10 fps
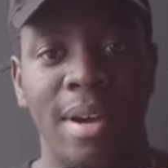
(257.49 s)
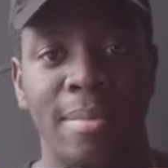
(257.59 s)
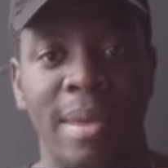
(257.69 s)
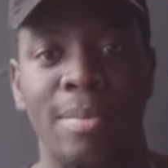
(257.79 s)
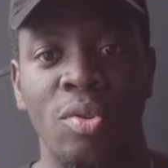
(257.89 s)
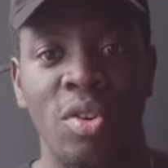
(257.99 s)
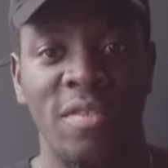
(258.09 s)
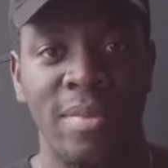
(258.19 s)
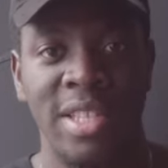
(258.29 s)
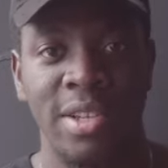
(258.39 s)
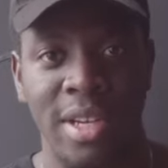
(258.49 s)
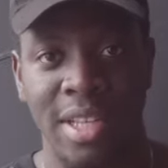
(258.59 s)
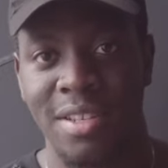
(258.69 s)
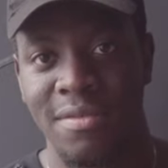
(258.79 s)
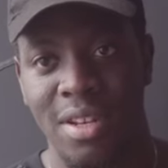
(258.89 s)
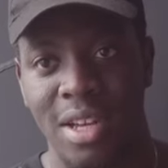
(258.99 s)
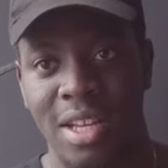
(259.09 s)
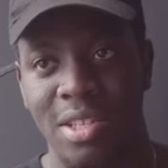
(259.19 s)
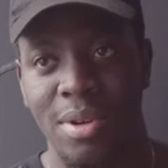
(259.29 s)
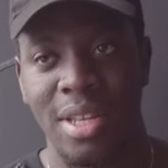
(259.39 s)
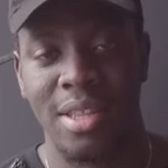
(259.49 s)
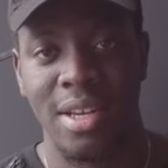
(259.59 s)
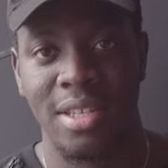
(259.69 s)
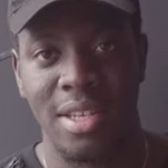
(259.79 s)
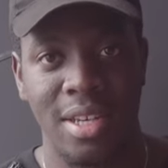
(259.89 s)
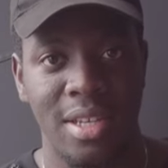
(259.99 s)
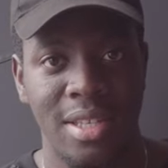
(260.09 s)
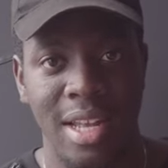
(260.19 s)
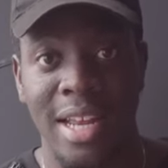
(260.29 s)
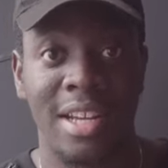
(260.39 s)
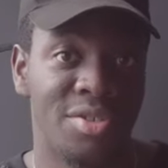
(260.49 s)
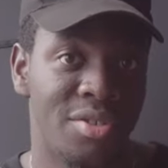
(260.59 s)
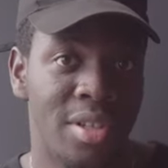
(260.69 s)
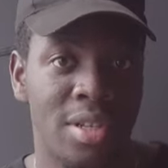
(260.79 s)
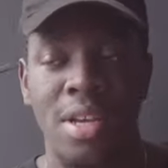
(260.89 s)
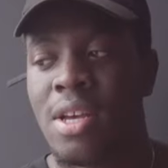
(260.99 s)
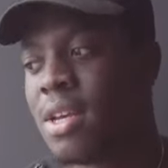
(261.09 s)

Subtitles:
by people who have been doing this for like 20, 30 years, they're lecturers.